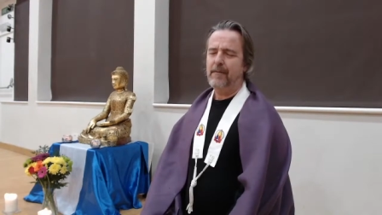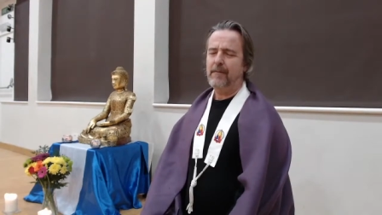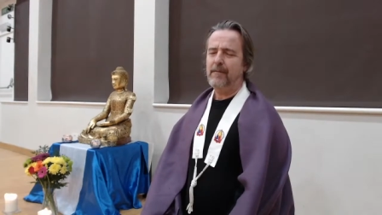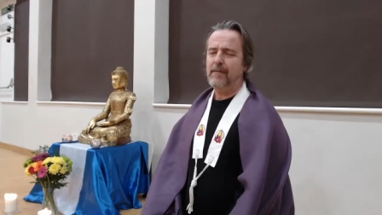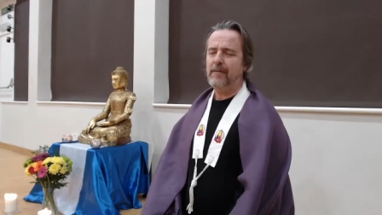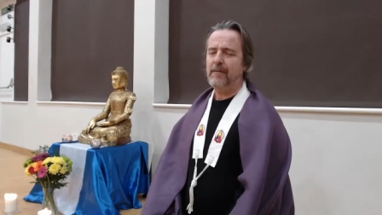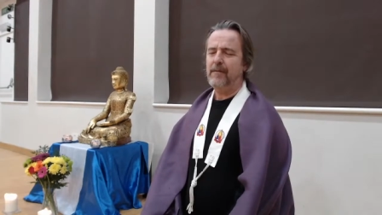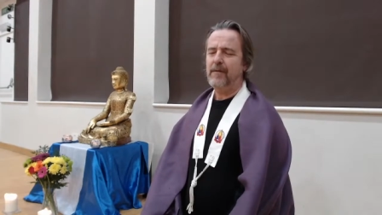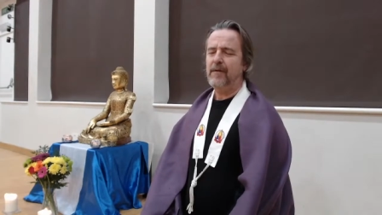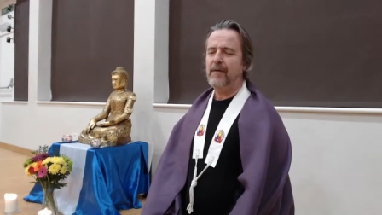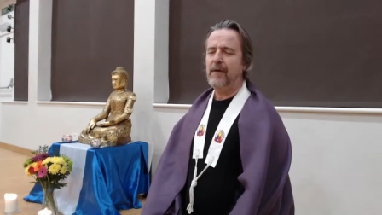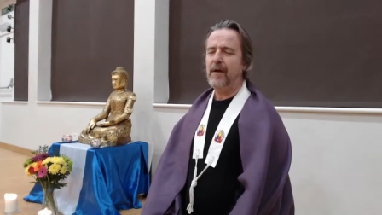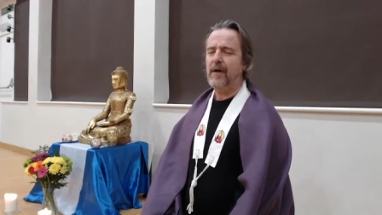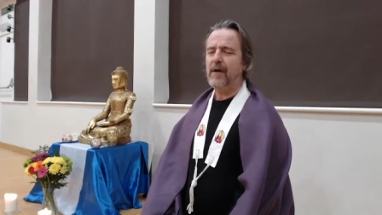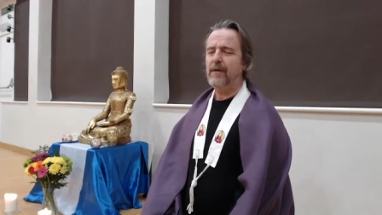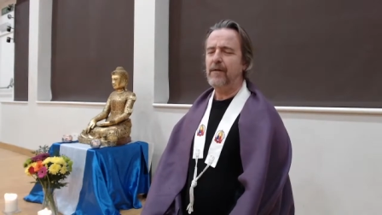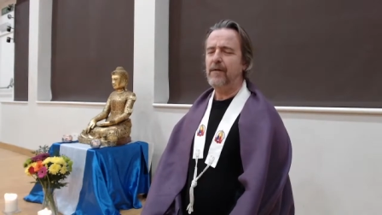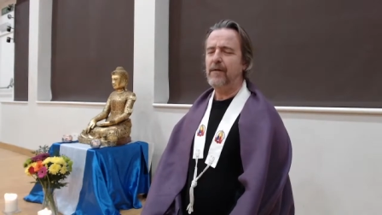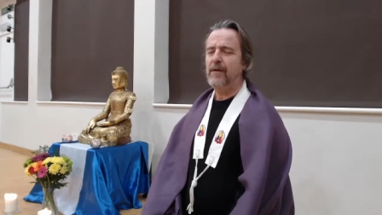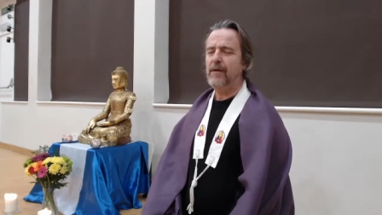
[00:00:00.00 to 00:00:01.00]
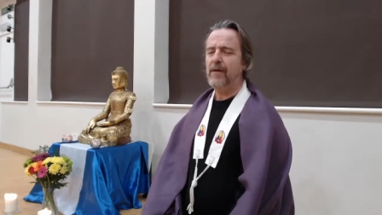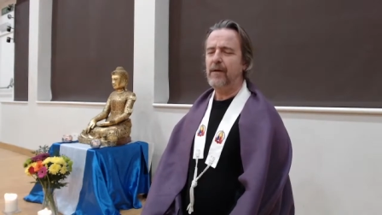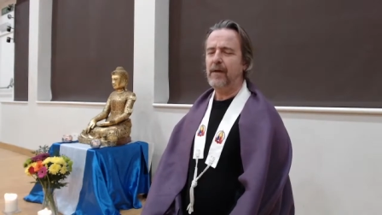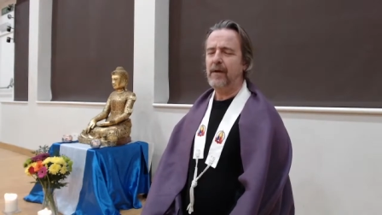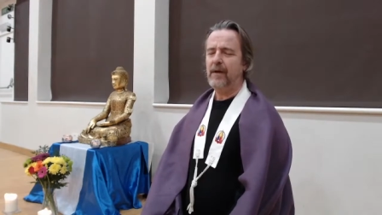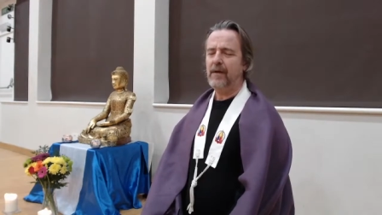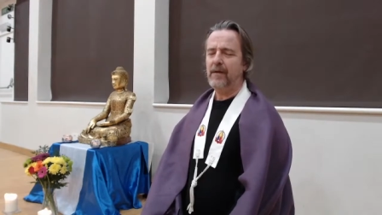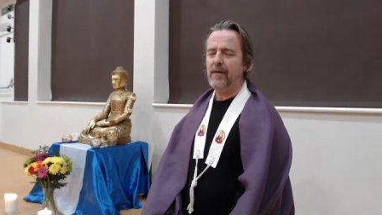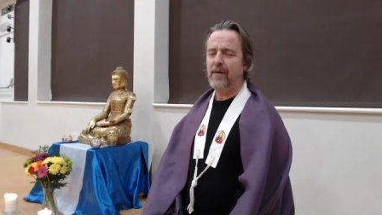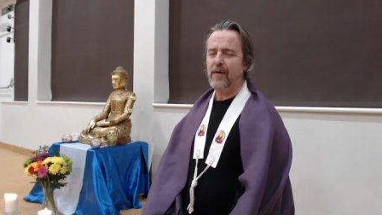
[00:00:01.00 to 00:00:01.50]
And start tuning
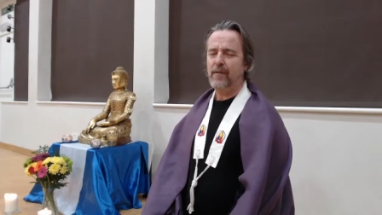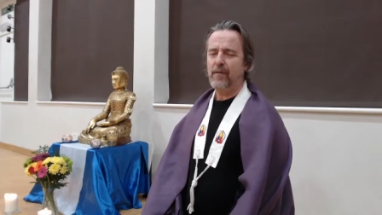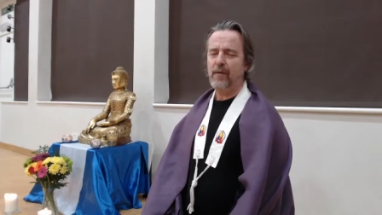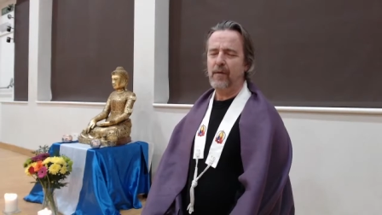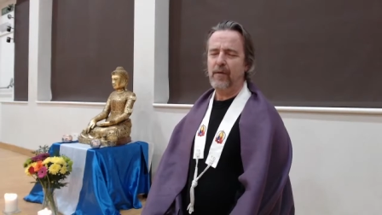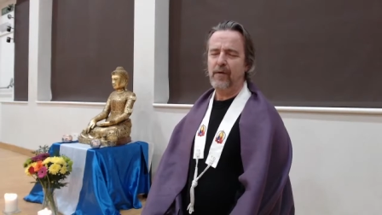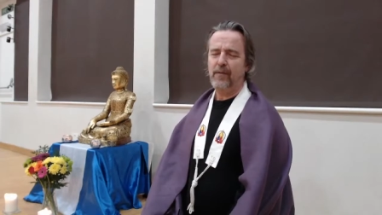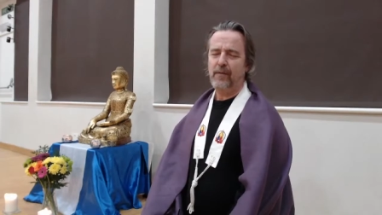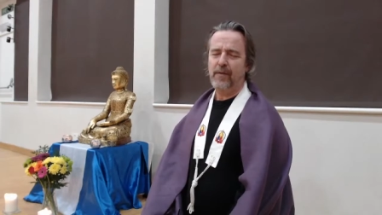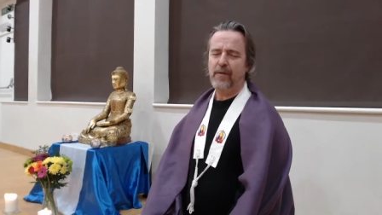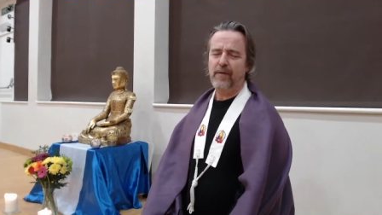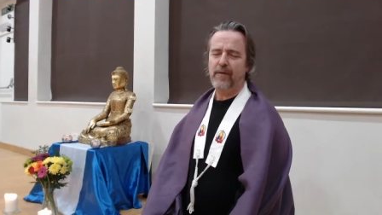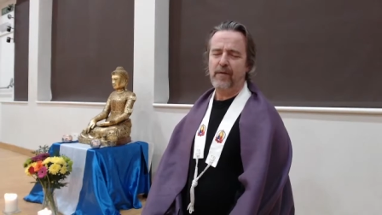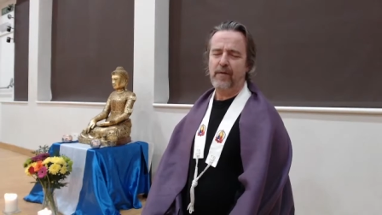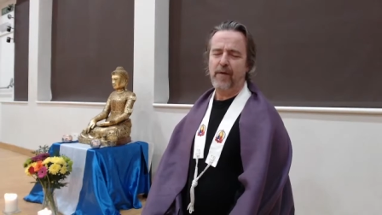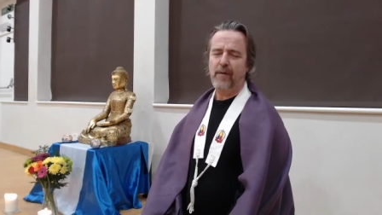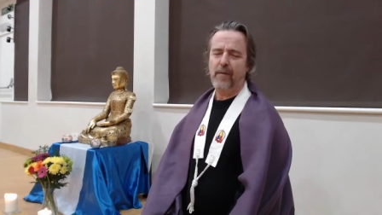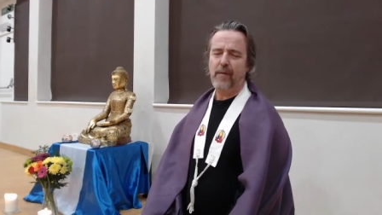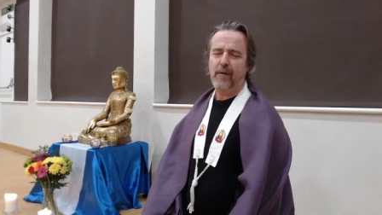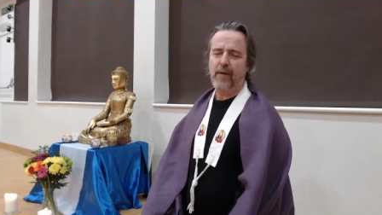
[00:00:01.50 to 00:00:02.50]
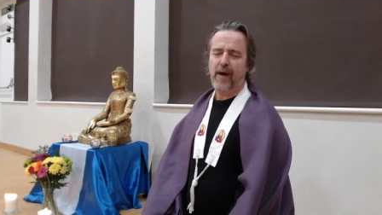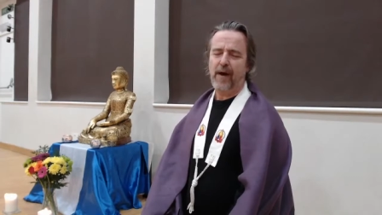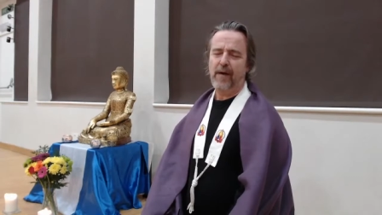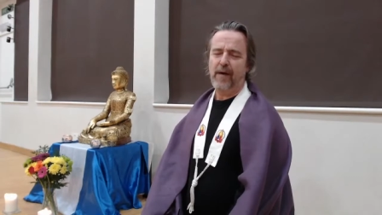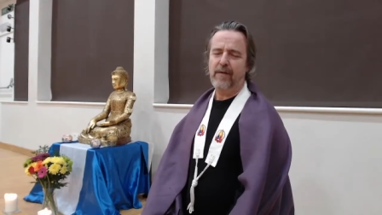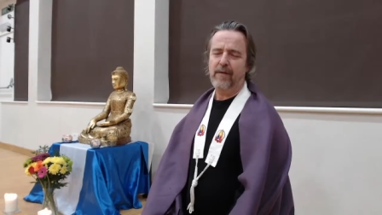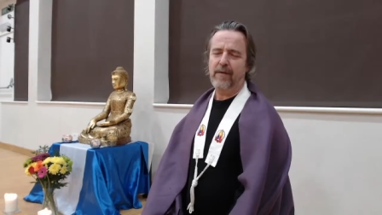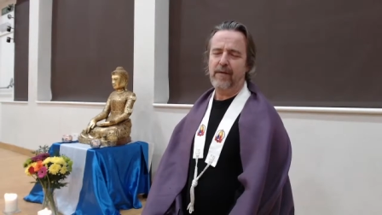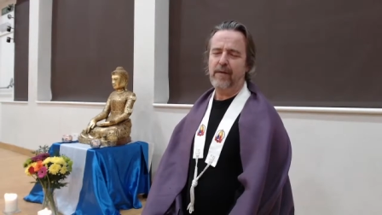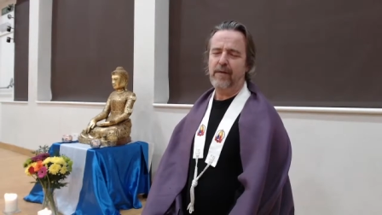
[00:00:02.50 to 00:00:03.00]
into the movement of your
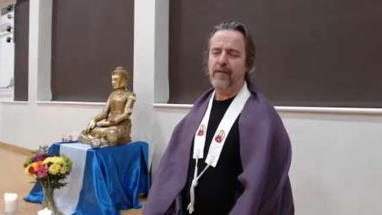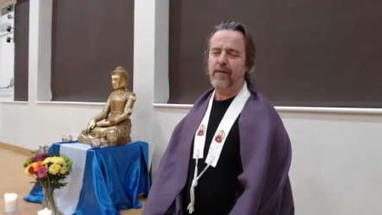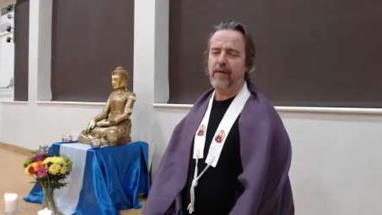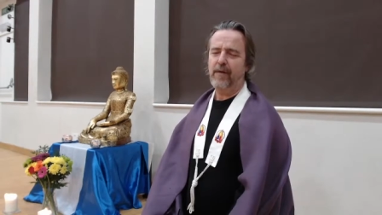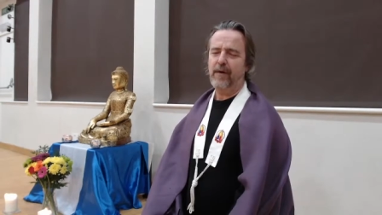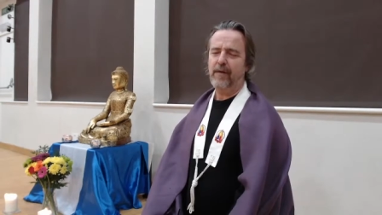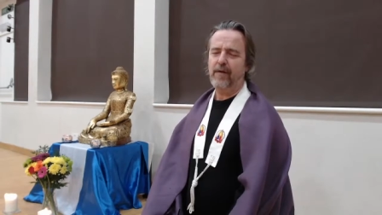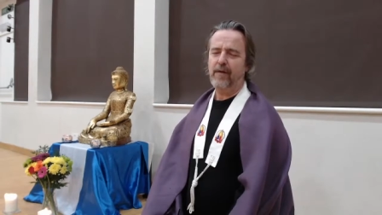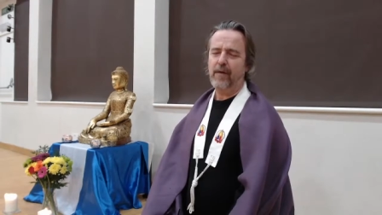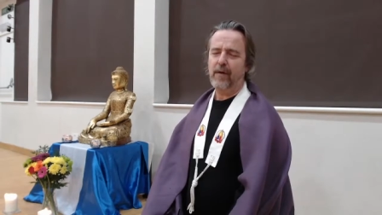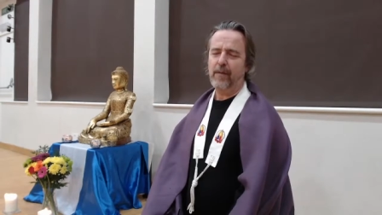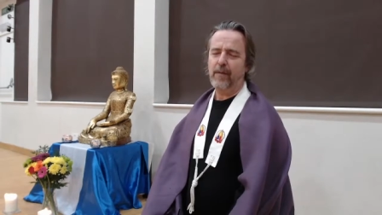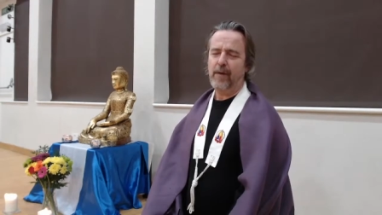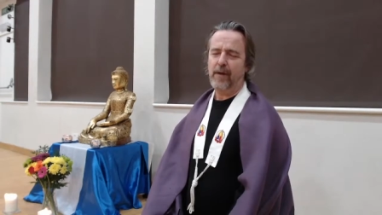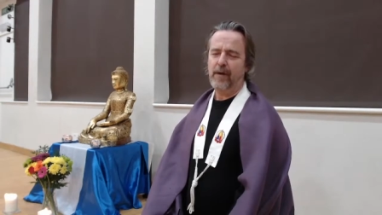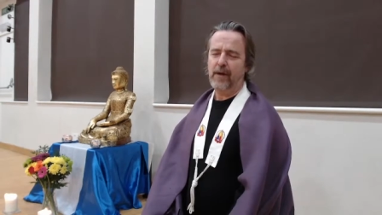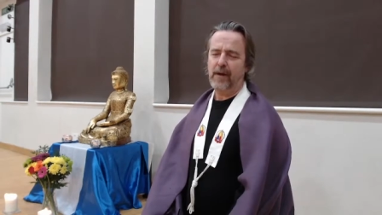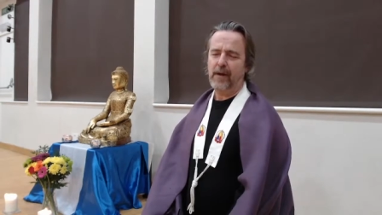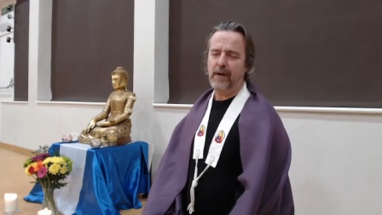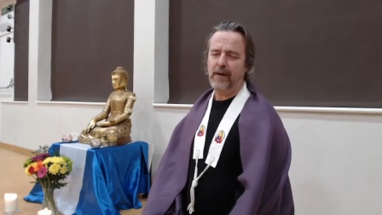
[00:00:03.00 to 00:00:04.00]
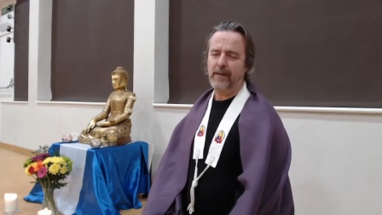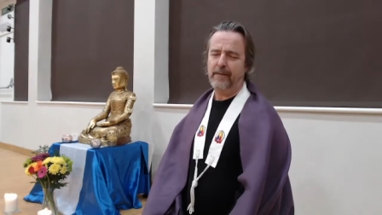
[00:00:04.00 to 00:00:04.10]
breath in the front of your body.